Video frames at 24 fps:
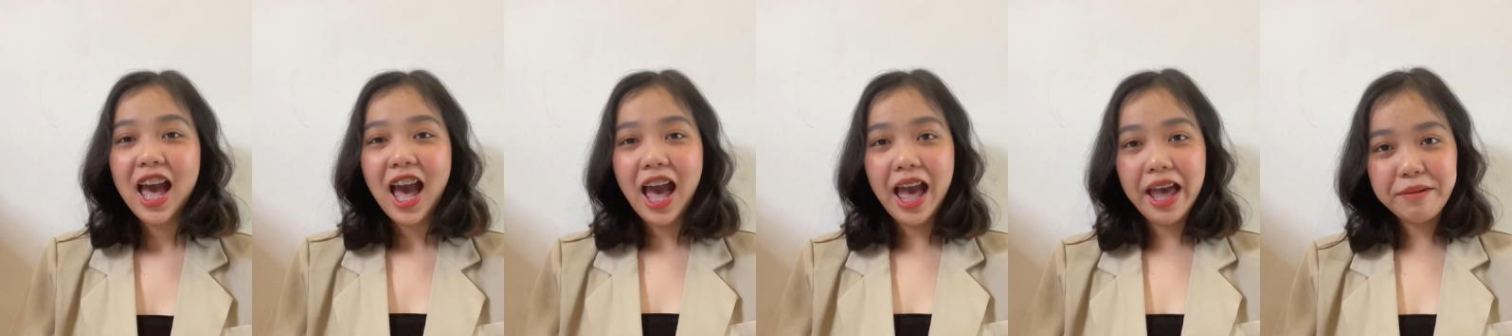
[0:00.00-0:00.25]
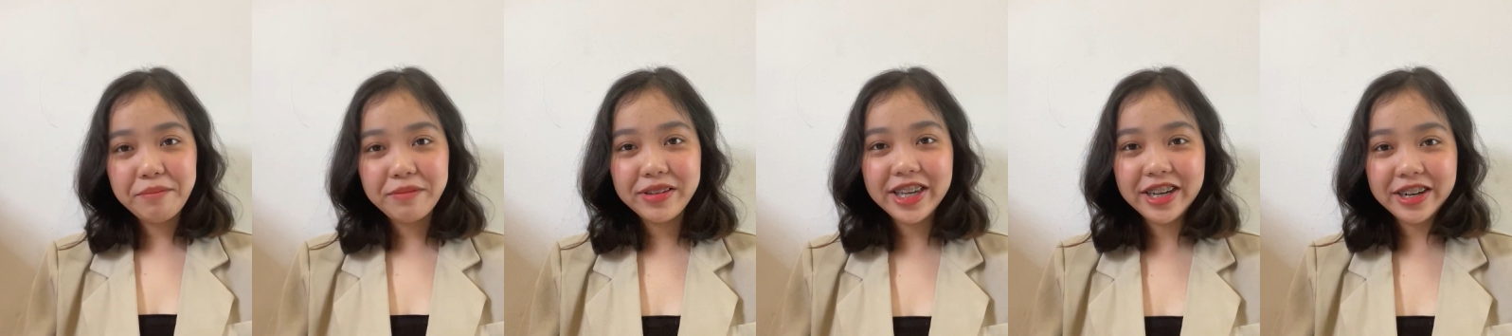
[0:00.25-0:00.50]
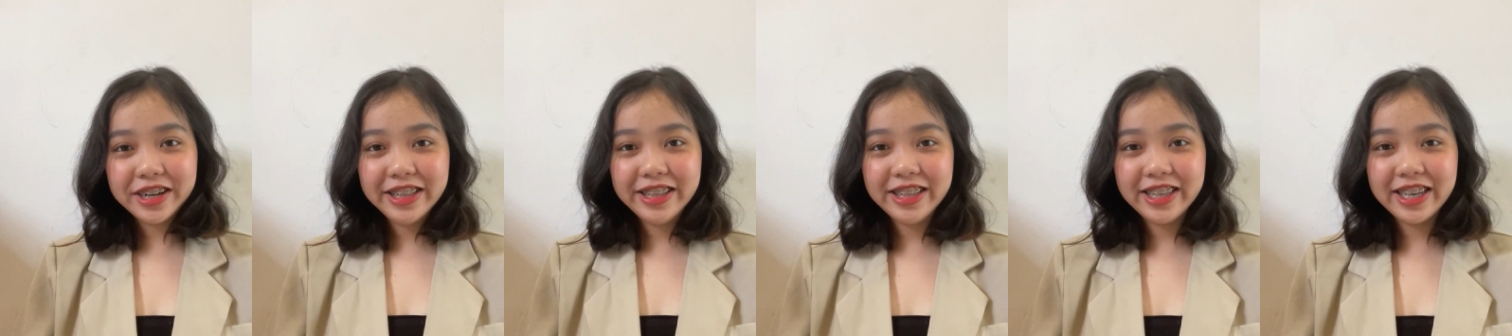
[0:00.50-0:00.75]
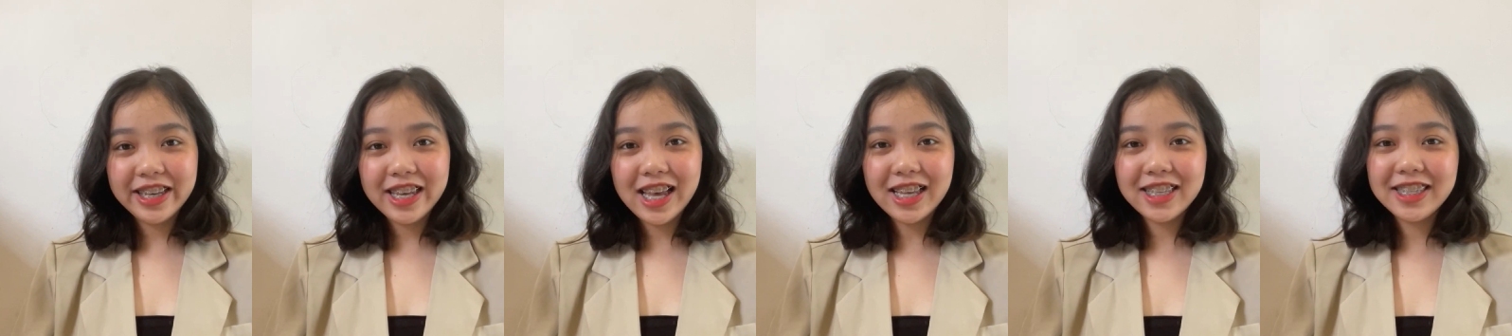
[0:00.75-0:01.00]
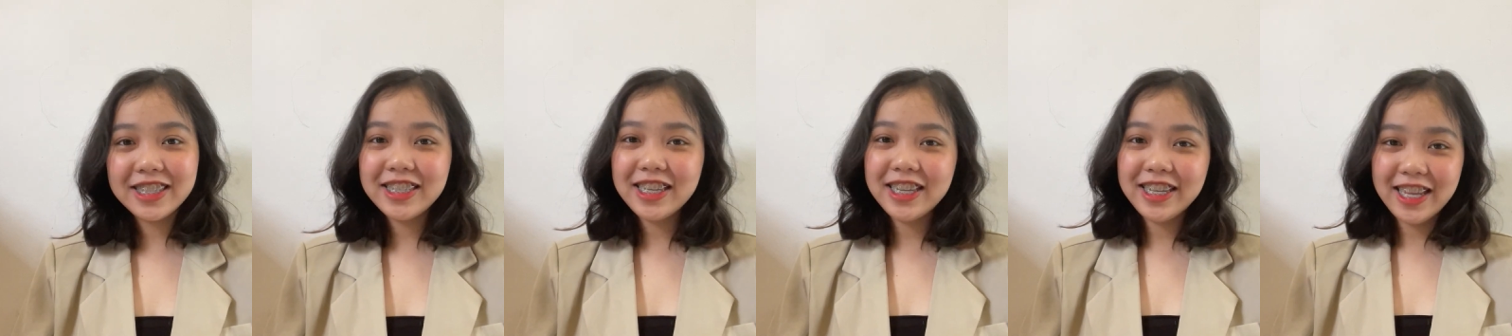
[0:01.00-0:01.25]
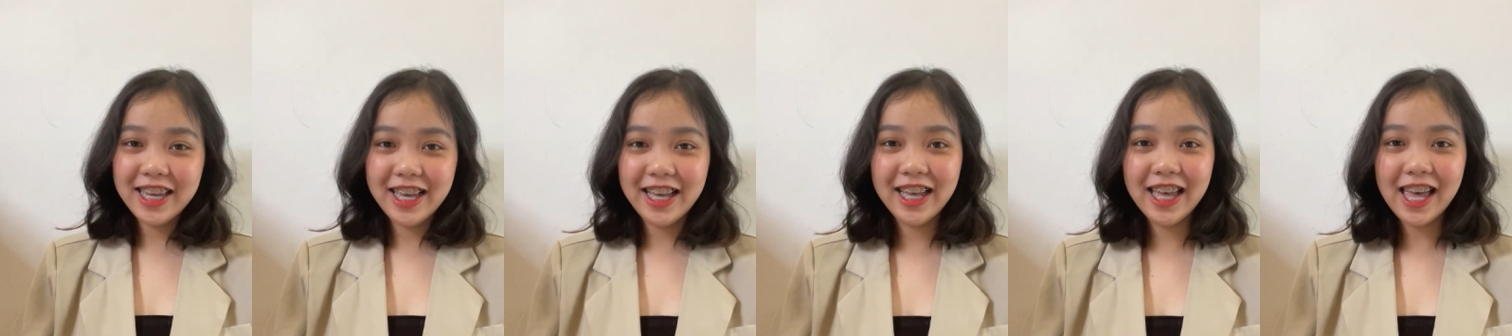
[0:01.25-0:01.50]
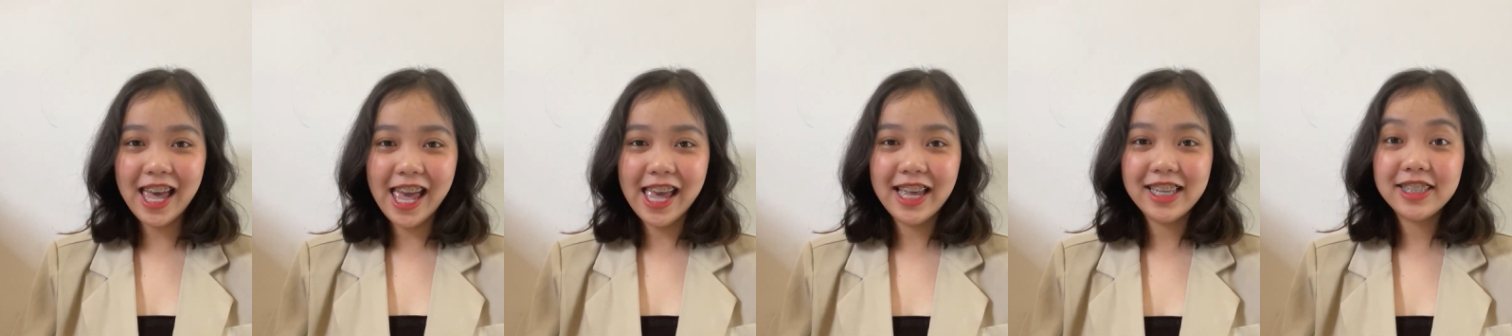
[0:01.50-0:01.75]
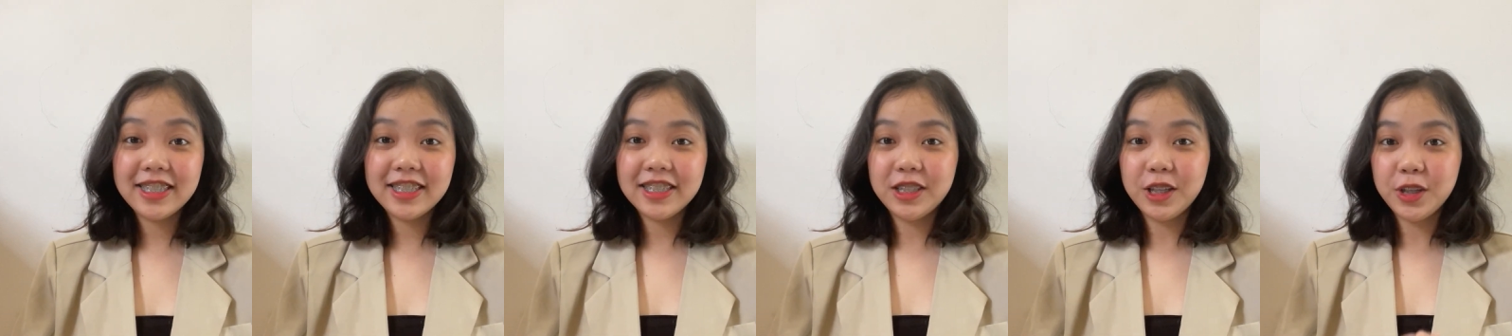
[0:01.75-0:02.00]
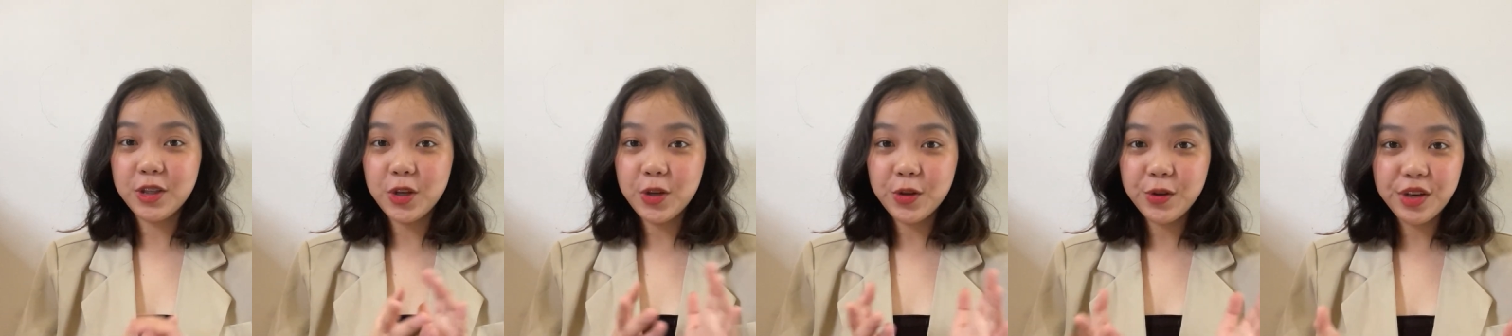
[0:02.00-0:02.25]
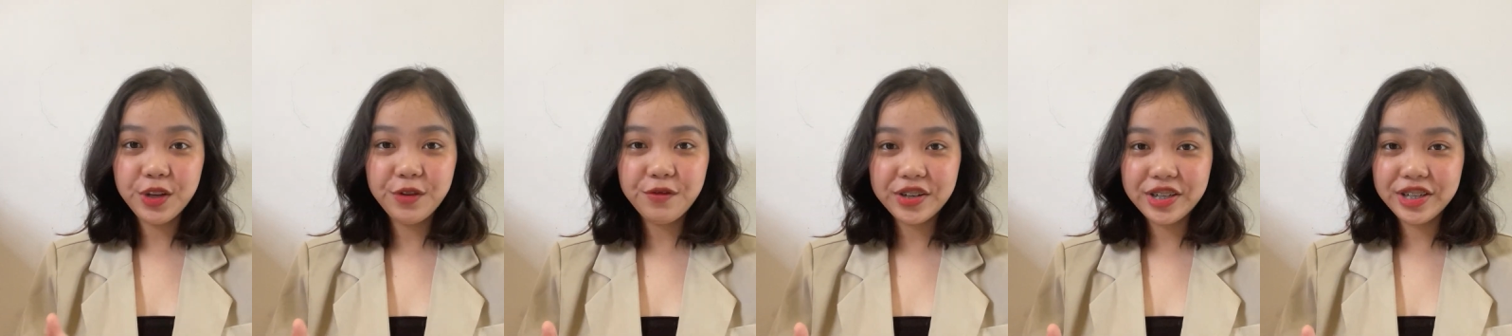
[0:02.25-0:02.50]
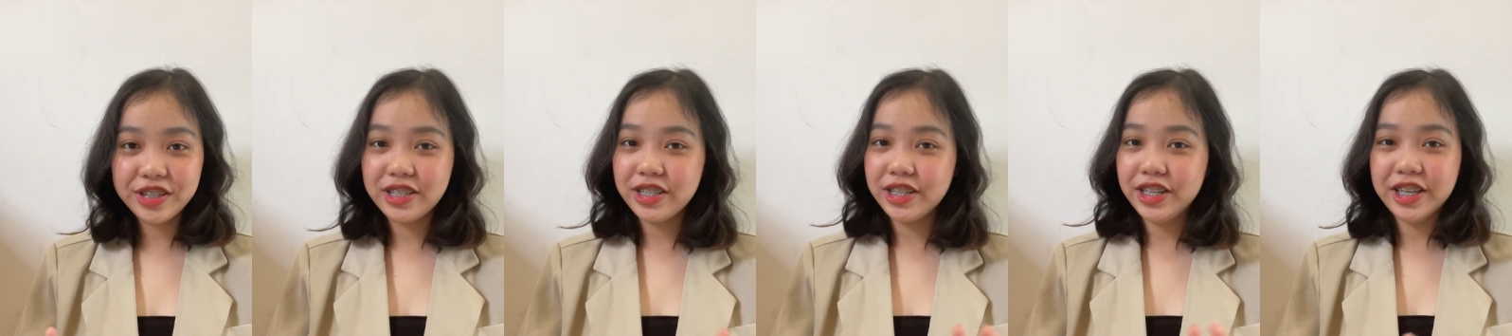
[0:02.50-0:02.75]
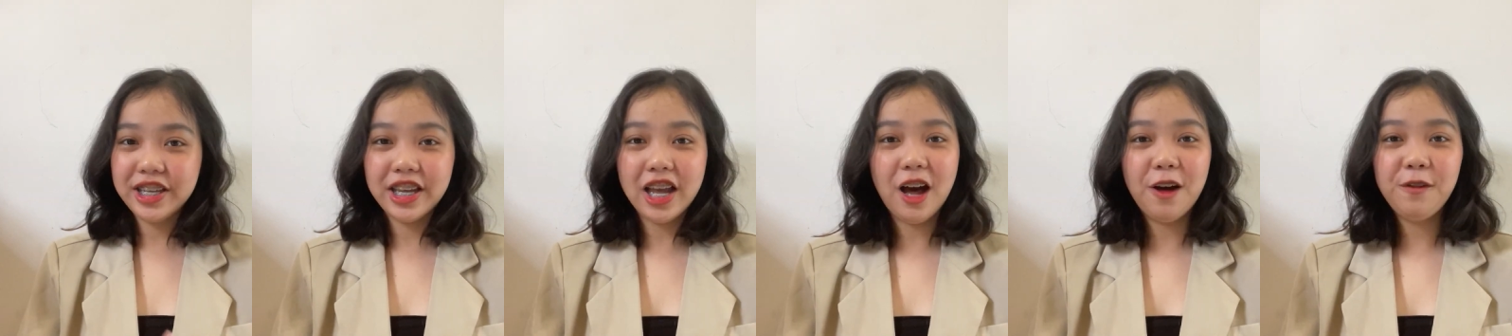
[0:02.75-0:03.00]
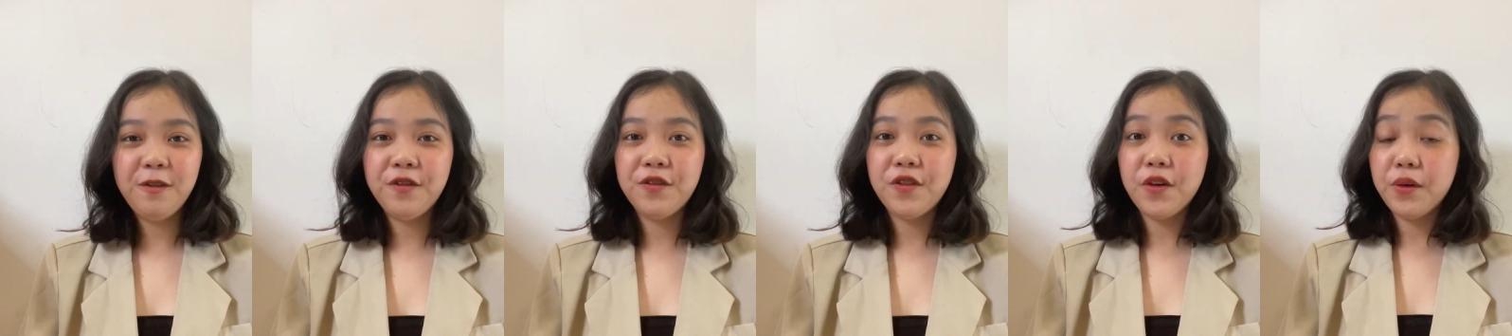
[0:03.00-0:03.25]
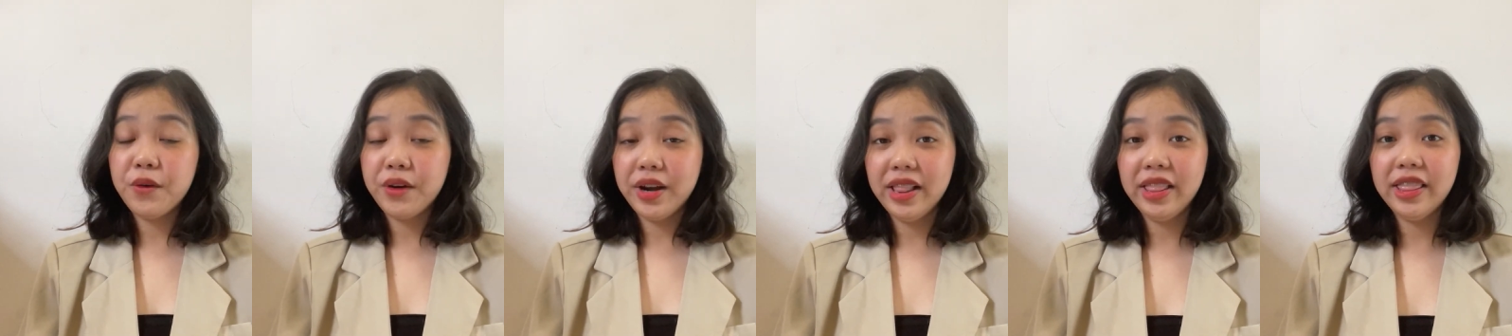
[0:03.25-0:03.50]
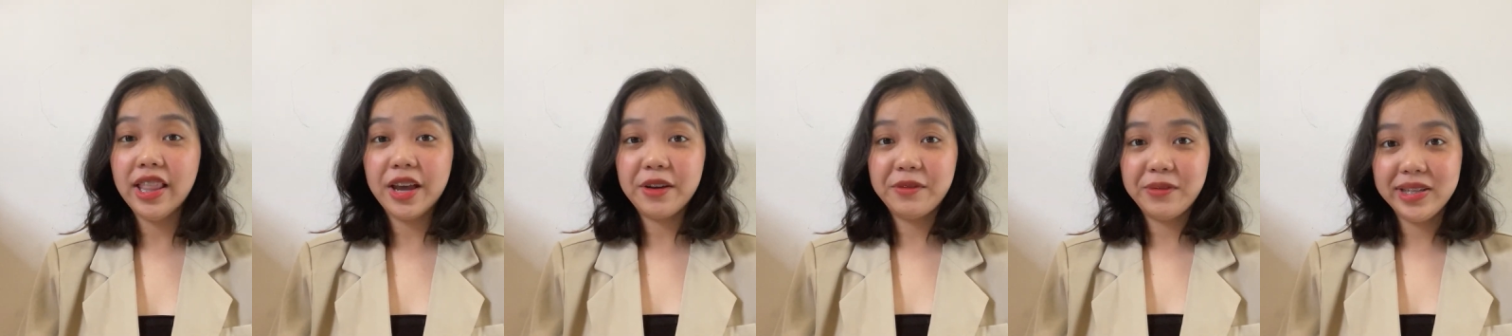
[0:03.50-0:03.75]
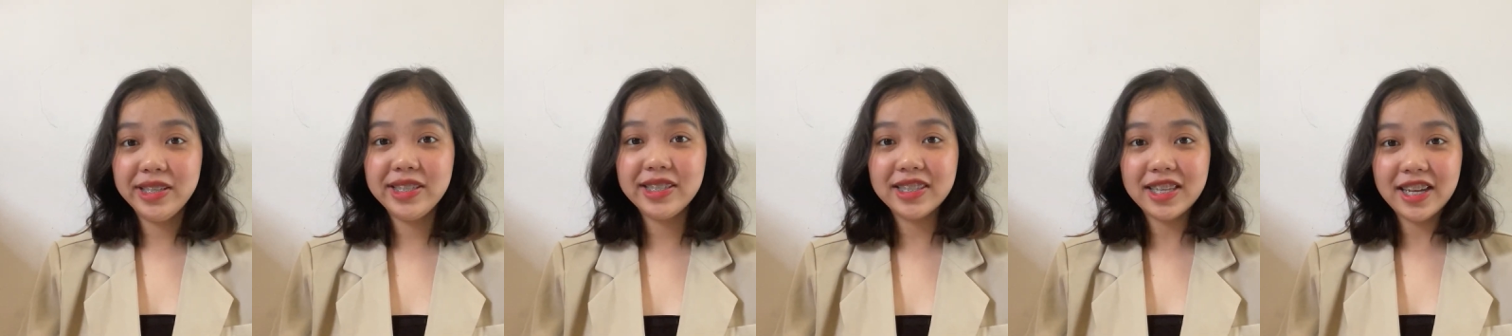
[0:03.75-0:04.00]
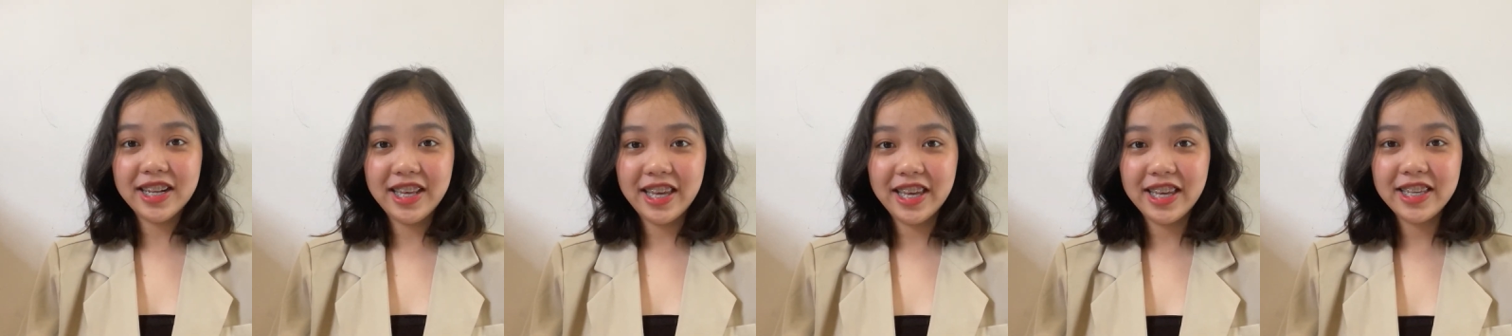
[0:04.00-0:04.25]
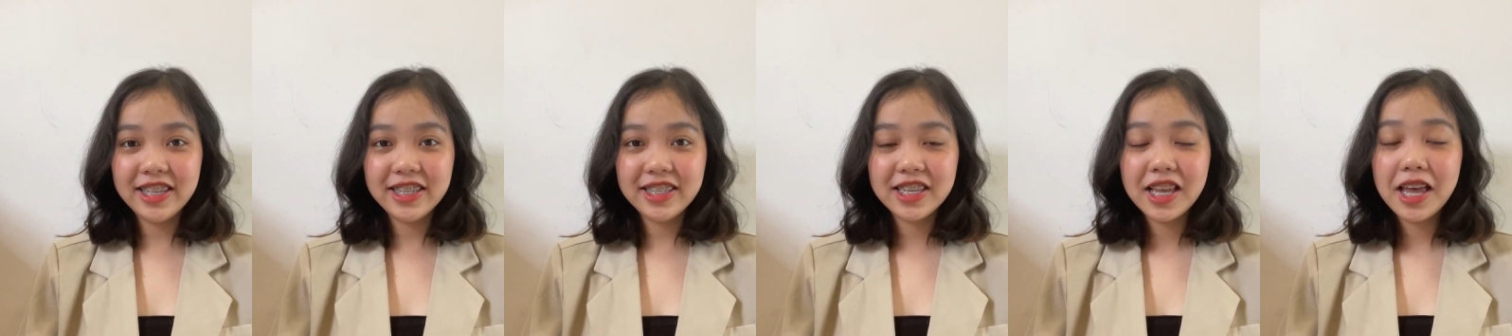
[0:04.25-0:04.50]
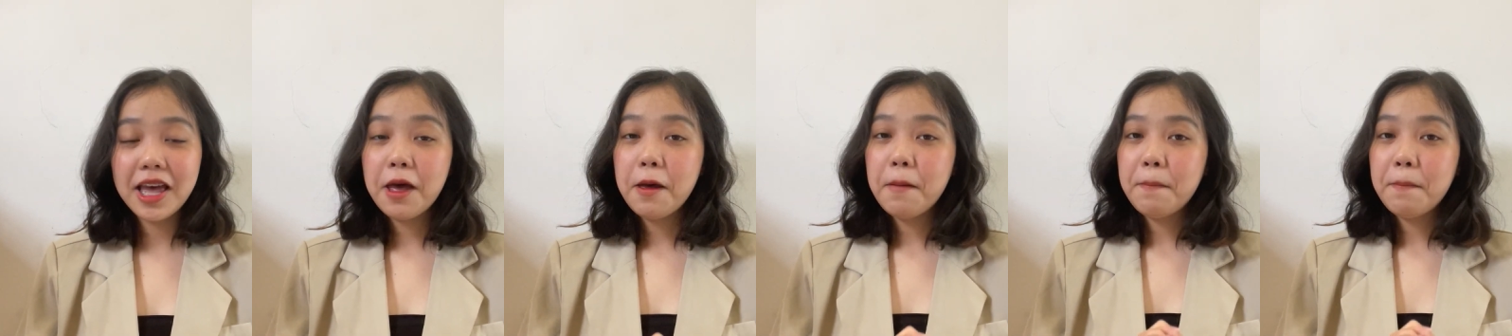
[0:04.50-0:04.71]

I'm currently a senior at the University of Foreign Language Studies,